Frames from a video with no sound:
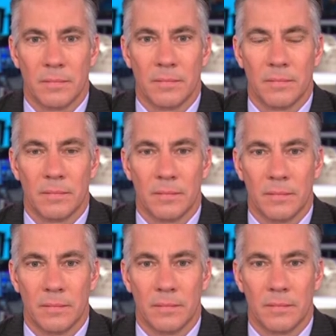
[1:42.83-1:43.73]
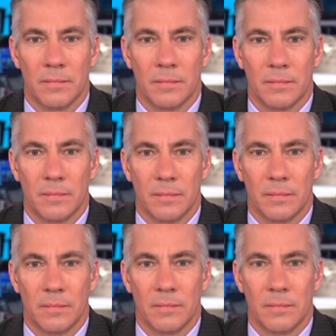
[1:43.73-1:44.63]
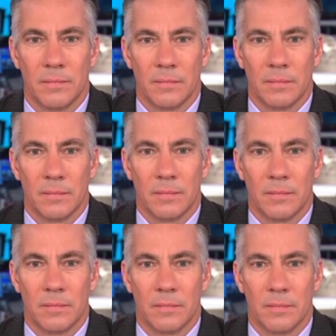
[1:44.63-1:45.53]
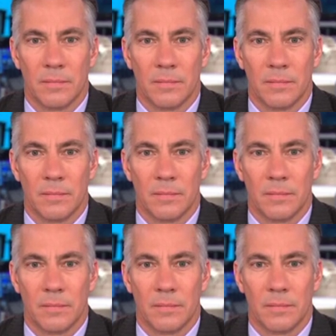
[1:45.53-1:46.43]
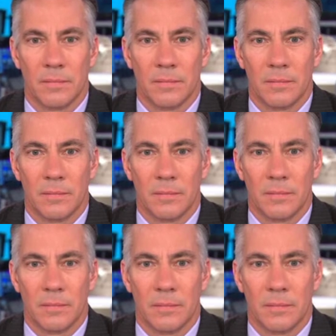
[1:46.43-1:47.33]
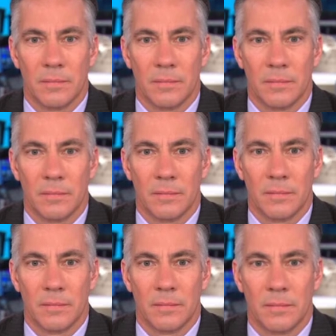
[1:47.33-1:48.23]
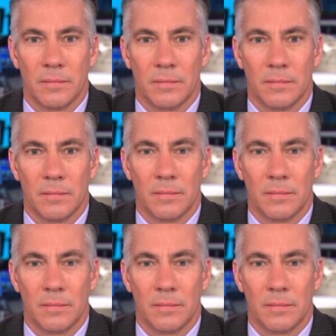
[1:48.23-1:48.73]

(not speaking)